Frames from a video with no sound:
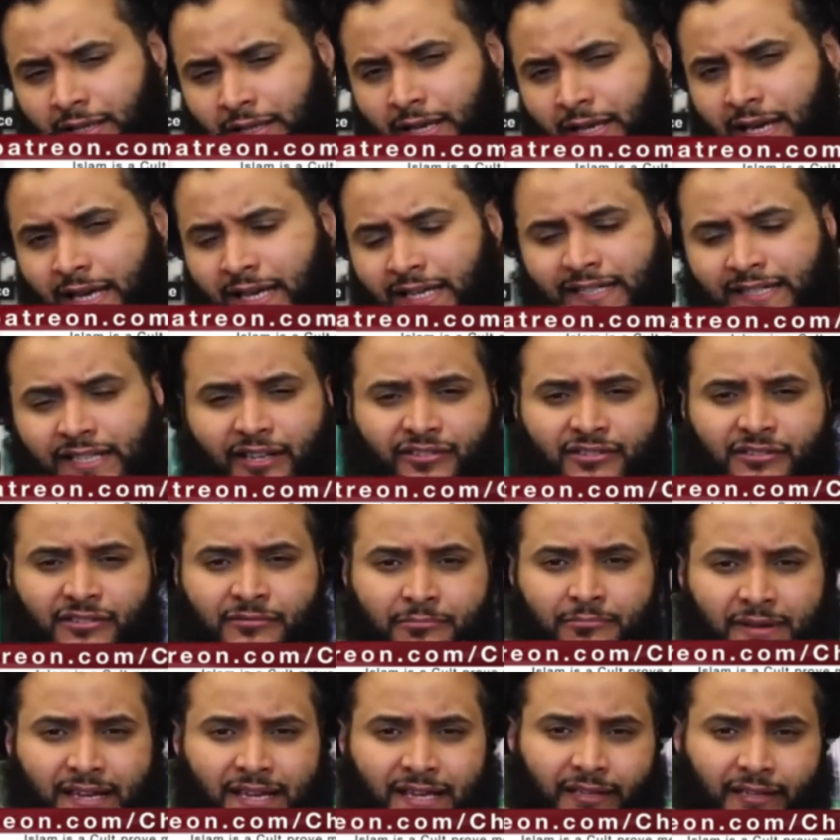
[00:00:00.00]
it doesn't
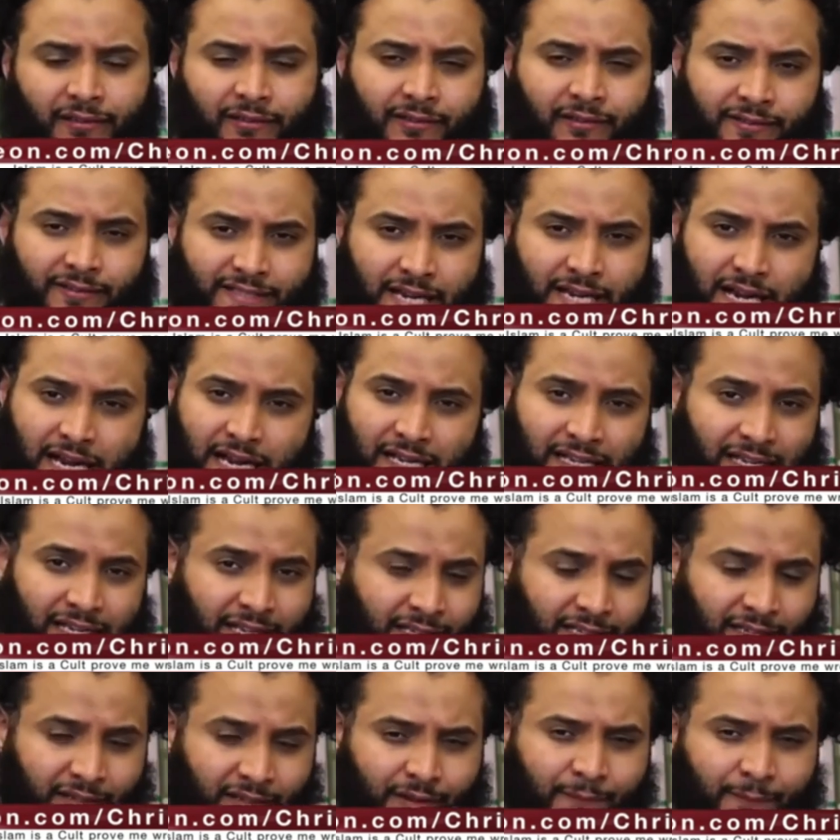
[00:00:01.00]
mean to
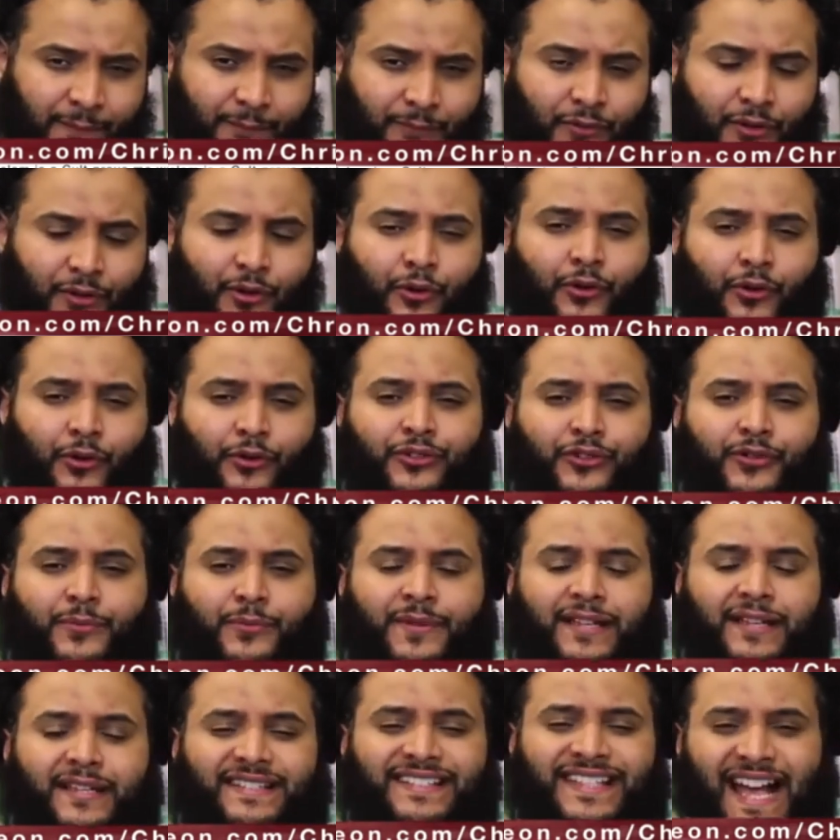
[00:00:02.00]
cling or to be
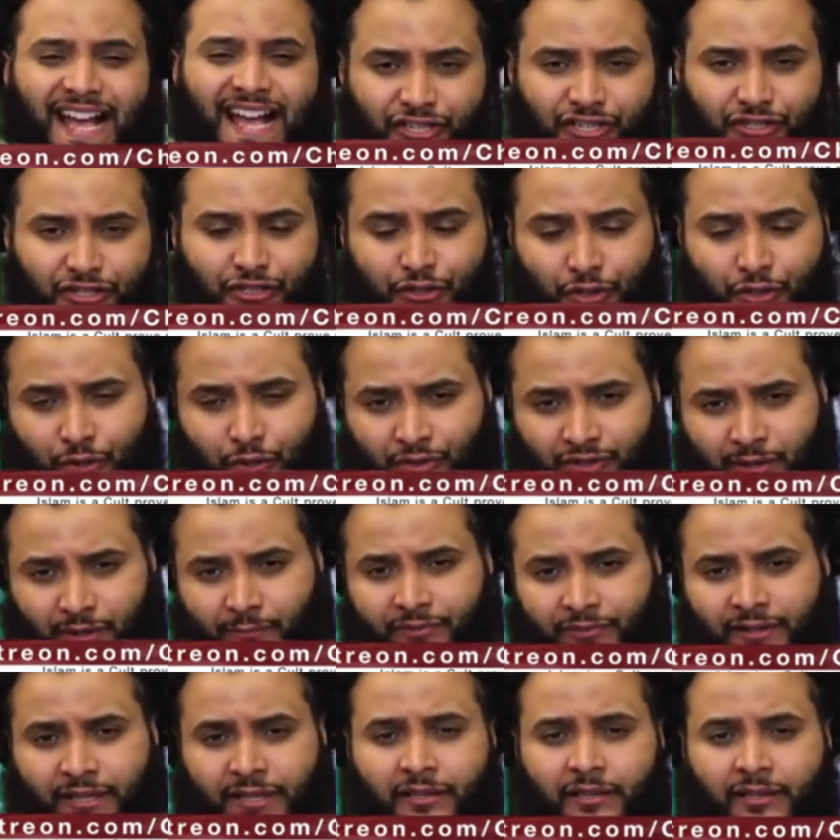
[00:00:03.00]
attached to
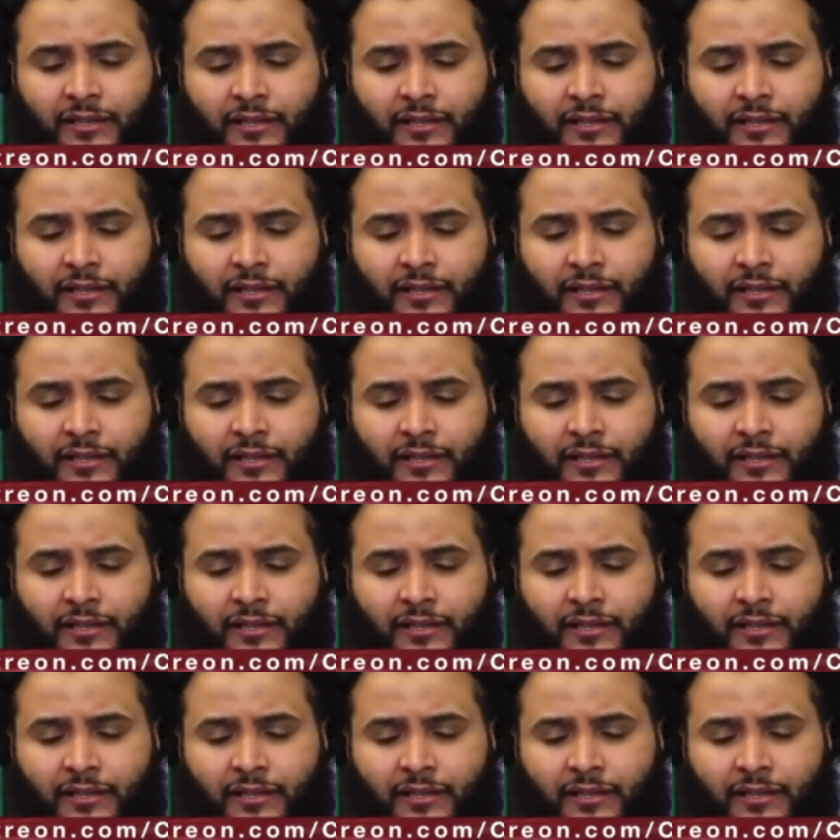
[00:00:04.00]
something